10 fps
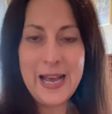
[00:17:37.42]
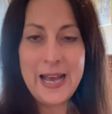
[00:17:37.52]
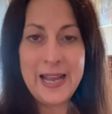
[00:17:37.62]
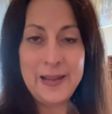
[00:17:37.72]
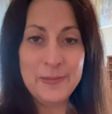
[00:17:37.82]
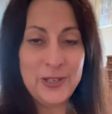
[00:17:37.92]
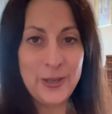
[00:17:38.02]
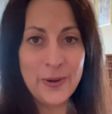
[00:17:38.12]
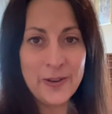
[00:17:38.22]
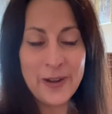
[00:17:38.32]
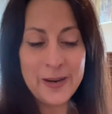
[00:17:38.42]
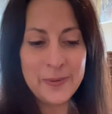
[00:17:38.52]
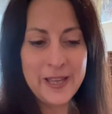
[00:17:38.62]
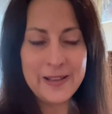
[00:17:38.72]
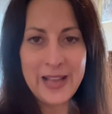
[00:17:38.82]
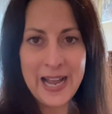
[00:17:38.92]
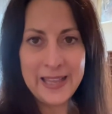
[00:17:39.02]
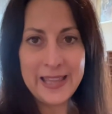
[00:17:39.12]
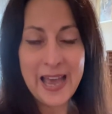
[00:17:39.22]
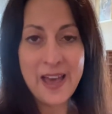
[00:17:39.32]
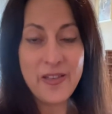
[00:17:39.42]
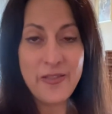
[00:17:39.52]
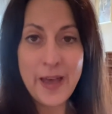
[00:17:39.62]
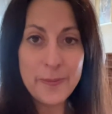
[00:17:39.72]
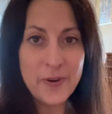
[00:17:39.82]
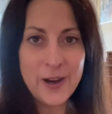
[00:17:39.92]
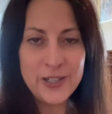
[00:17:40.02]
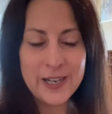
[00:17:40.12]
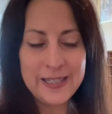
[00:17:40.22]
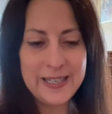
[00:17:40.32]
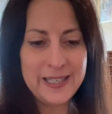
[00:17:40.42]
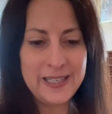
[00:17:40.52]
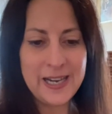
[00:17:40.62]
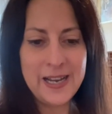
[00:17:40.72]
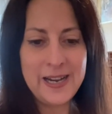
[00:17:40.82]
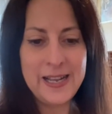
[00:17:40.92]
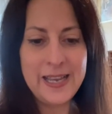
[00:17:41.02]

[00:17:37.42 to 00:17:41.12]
I am so incredibly glad that that project is done.